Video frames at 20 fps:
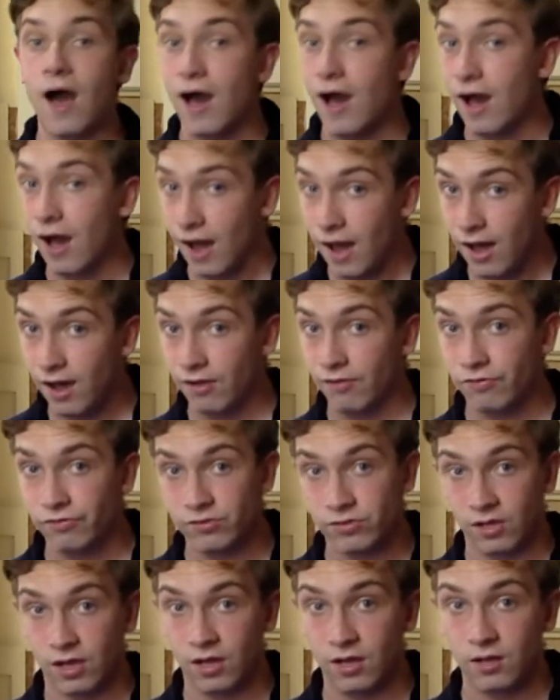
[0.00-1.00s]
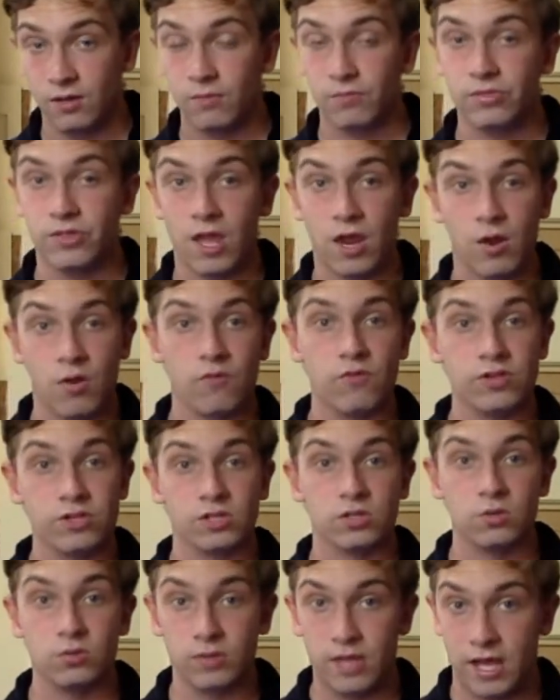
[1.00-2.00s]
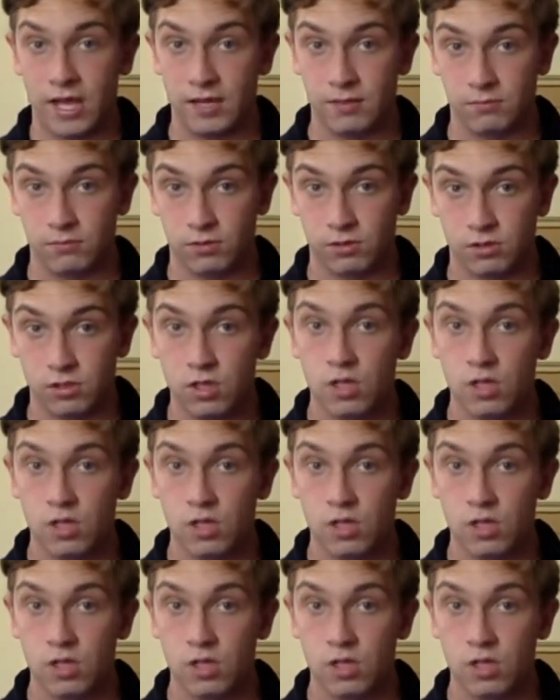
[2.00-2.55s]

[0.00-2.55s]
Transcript: after their original games.